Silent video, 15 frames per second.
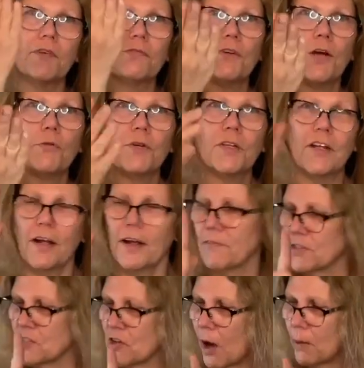the front one and I have
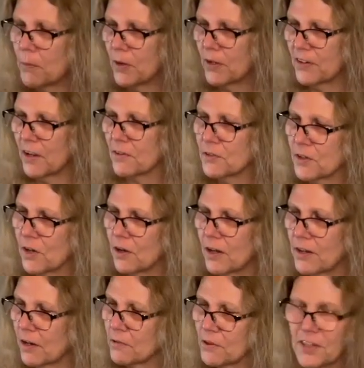the top one, and I'm
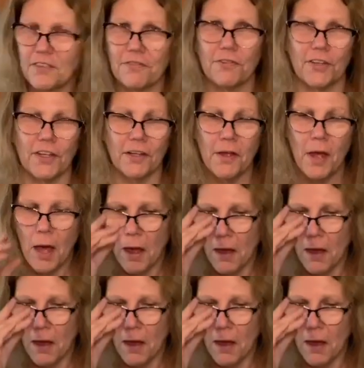looking for that